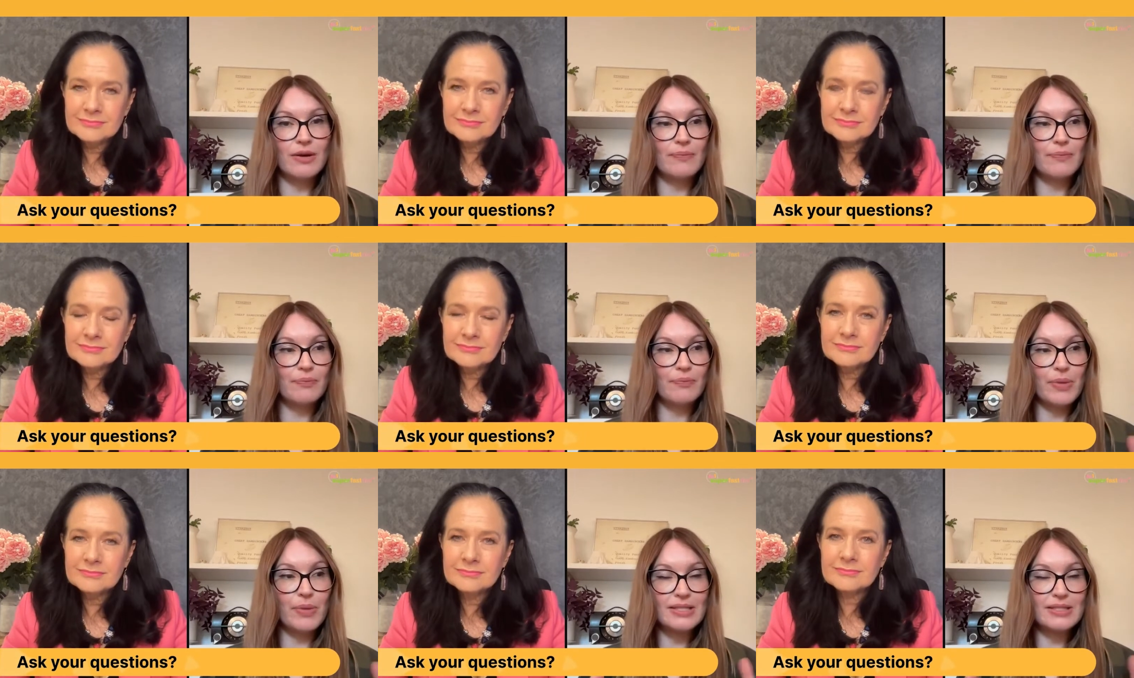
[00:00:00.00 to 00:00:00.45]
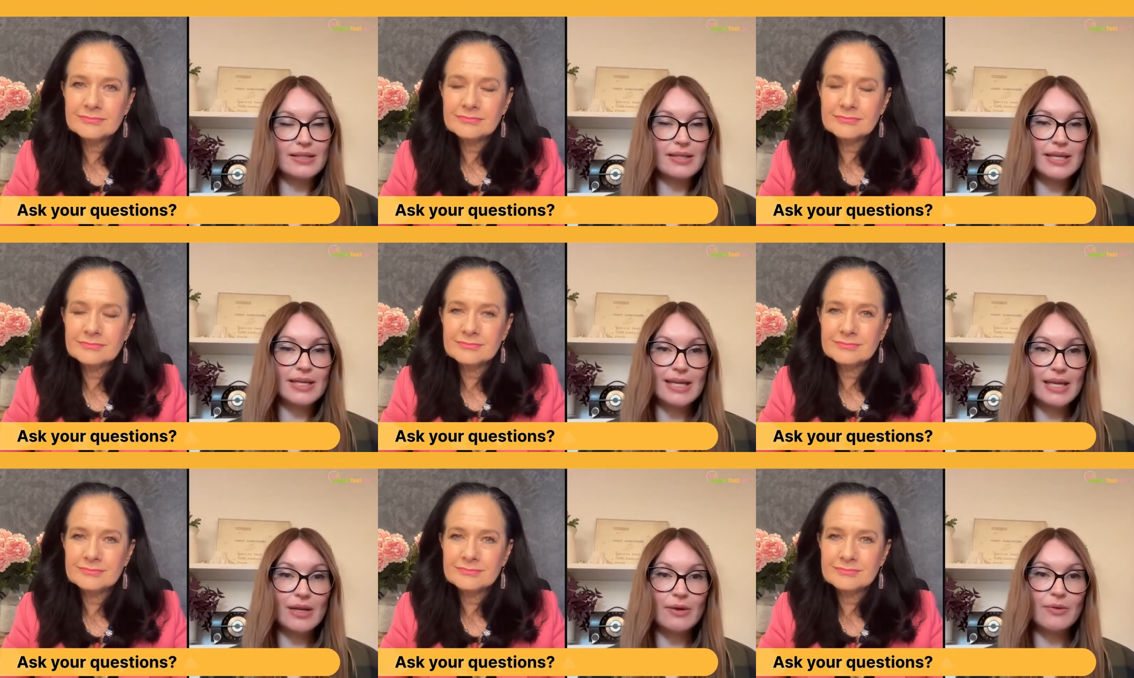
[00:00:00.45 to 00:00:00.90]
Speaker 1: basically
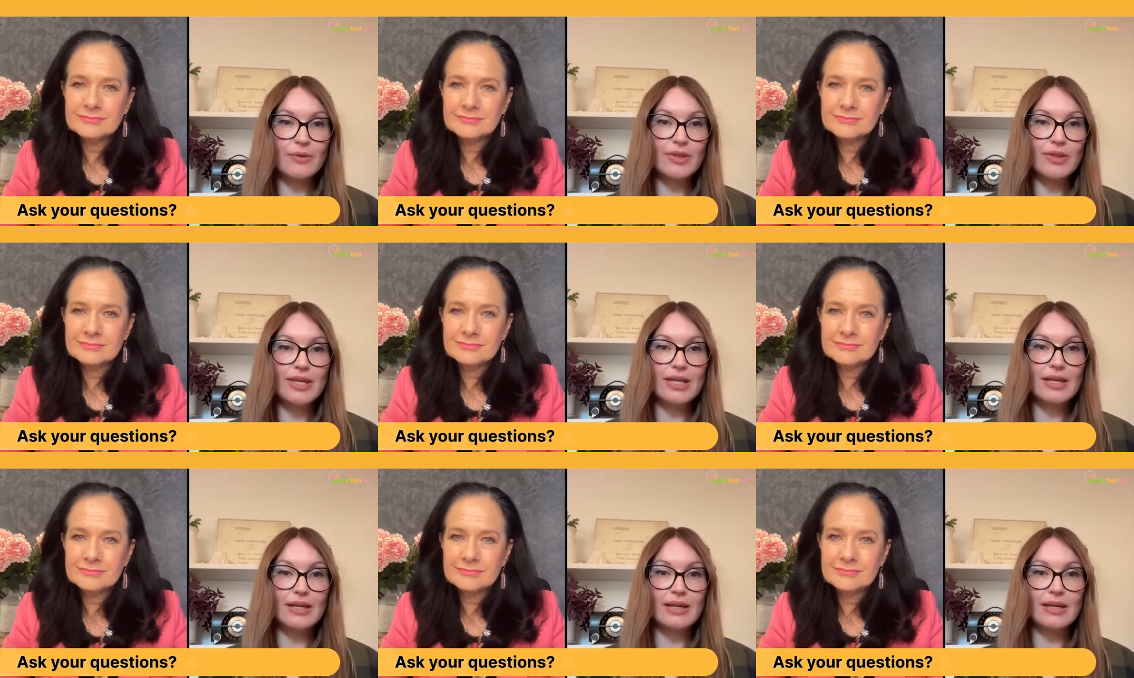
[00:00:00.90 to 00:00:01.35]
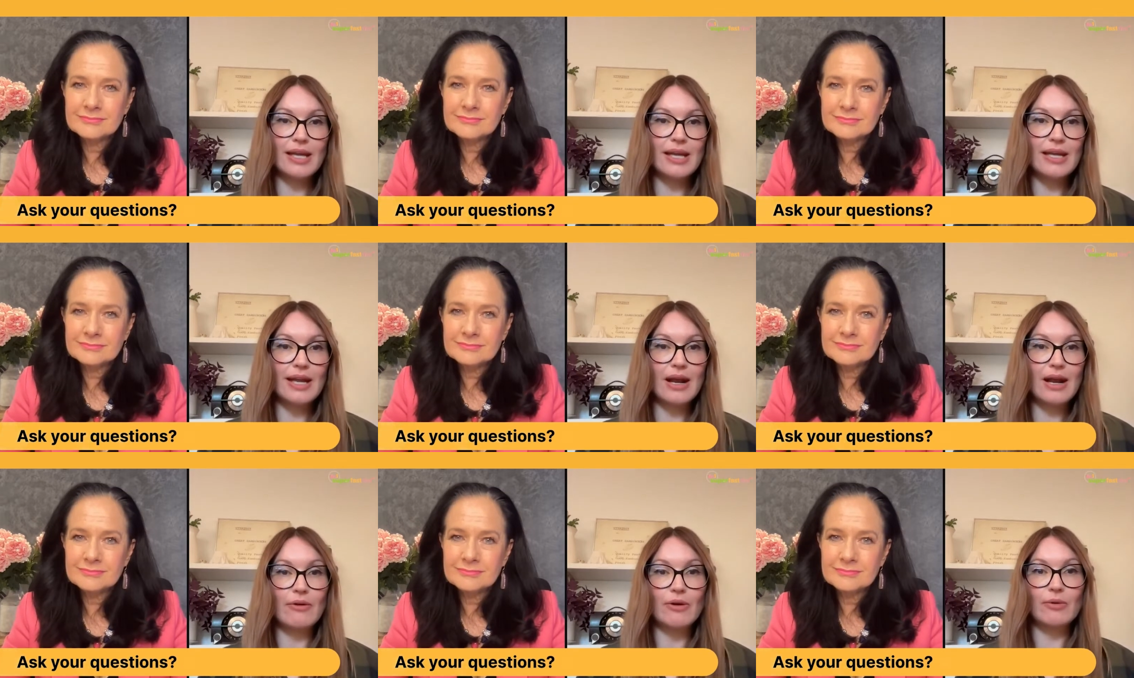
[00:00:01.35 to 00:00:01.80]
eating within an
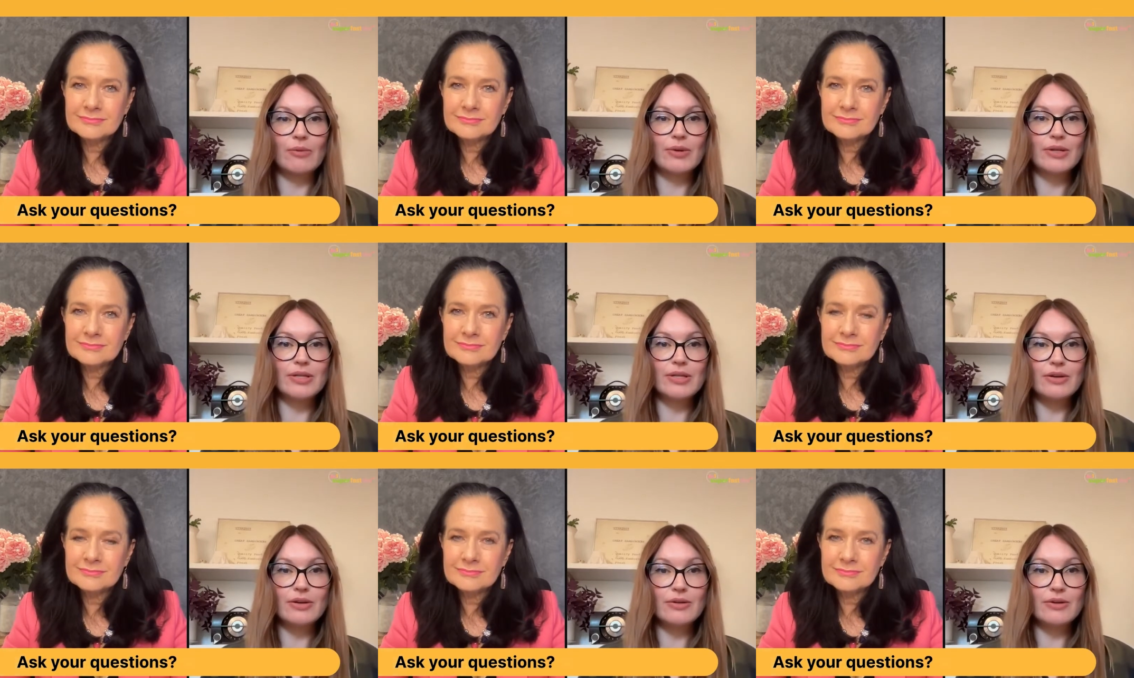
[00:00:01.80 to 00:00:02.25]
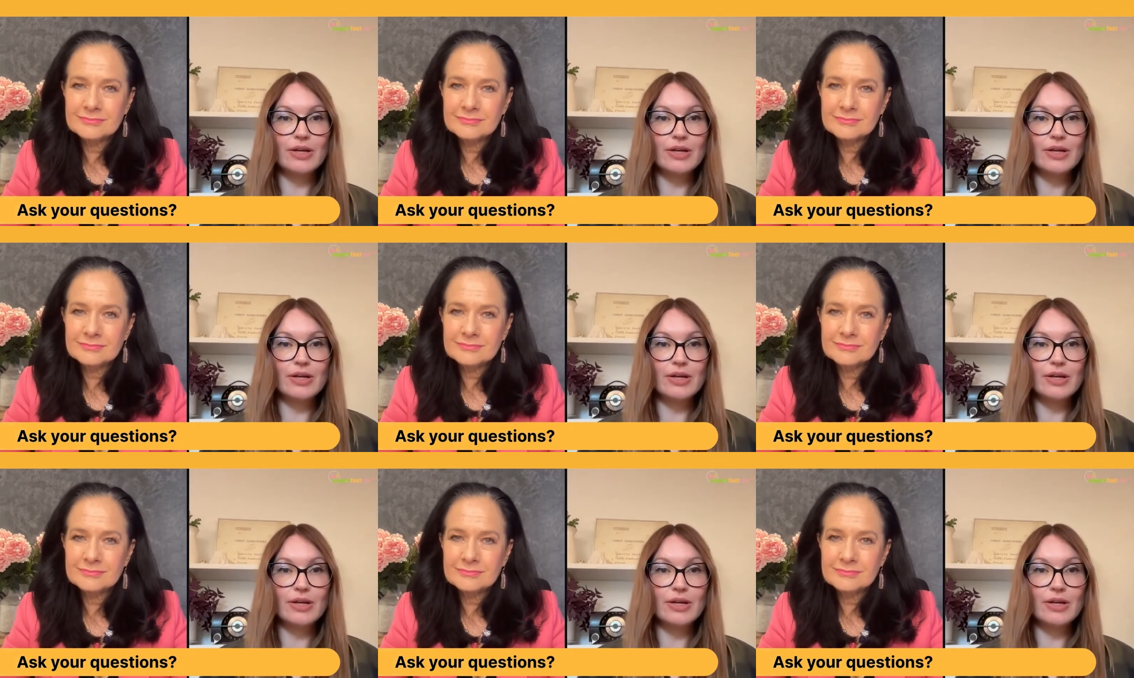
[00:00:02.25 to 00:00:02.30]
8-hour window.